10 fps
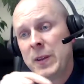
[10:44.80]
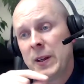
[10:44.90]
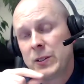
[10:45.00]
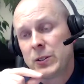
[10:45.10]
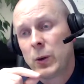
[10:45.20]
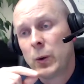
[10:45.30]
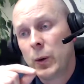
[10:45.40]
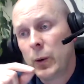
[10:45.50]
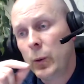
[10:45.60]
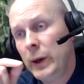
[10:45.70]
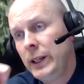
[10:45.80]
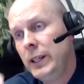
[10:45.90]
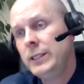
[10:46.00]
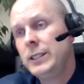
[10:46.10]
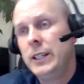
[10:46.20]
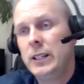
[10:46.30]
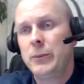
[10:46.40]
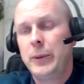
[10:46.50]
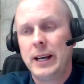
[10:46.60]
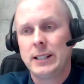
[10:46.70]
And so we need to
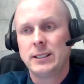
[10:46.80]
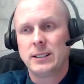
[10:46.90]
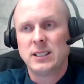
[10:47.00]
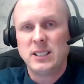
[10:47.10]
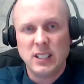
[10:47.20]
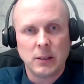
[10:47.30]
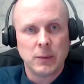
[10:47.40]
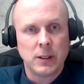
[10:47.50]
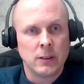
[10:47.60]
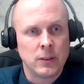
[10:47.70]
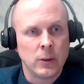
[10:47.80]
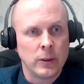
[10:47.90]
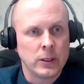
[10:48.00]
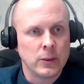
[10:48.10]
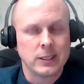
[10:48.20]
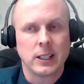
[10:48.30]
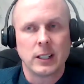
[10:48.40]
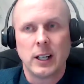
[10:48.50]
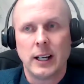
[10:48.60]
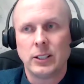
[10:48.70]
get past the stigma of going to a
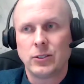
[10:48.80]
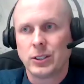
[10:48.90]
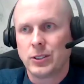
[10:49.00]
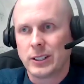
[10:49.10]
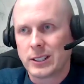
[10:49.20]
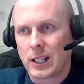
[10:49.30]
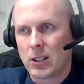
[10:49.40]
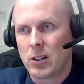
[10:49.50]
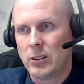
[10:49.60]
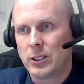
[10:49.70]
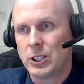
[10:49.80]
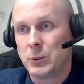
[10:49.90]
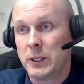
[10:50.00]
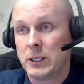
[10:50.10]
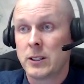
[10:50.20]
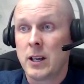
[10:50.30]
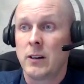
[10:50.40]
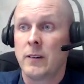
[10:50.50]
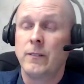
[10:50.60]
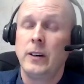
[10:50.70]
psychiatrist or a psychologist, because they
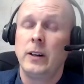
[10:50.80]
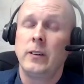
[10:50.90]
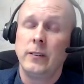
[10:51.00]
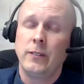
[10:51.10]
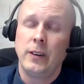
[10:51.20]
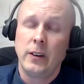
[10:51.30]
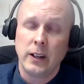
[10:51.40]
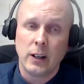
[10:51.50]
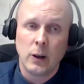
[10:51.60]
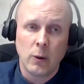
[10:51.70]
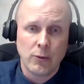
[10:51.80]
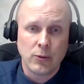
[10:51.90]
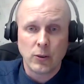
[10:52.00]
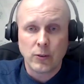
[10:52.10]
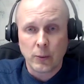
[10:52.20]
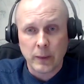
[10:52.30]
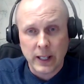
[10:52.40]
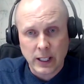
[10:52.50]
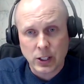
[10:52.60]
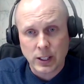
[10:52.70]
are very, very helpful for
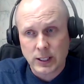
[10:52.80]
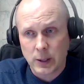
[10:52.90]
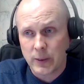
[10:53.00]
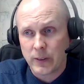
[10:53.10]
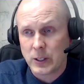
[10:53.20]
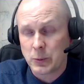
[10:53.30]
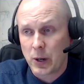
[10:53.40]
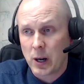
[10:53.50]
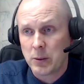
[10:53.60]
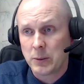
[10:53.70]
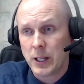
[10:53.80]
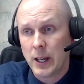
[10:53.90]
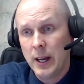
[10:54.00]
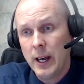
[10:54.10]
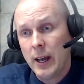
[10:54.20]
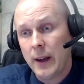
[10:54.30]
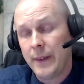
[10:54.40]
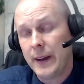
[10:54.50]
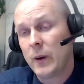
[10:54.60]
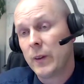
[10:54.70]
managing some of these problems.
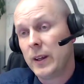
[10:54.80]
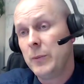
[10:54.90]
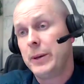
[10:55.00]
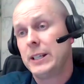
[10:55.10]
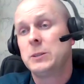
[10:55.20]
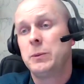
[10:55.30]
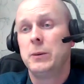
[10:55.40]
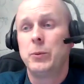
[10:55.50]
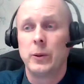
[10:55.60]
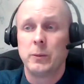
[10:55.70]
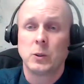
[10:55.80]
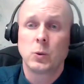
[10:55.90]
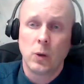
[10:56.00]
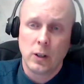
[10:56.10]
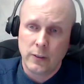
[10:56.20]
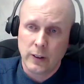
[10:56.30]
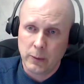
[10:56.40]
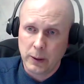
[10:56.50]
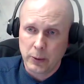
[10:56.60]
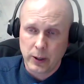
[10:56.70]
And they are the best people and the most
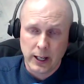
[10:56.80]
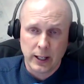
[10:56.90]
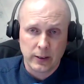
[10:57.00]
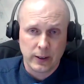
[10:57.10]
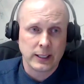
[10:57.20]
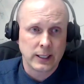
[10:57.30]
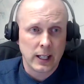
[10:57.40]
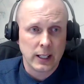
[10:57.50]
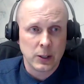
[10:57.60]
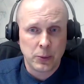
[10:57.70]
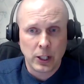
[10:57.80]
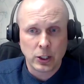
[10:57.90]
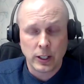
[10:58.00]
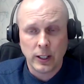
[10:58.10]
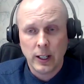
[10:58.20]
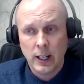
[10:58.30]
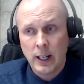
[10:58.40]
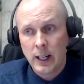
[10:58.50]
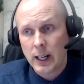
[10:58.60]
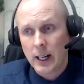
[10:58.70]
qualified people to handle anxiety and depression.
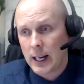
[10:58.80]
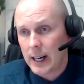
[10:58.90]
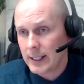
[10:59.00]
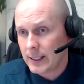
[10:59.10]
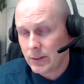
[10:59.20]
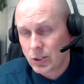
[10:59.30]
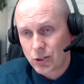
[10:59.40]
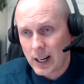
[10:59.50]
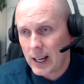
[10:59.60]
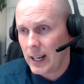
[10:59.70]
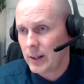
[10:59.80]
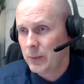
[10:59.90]
I try,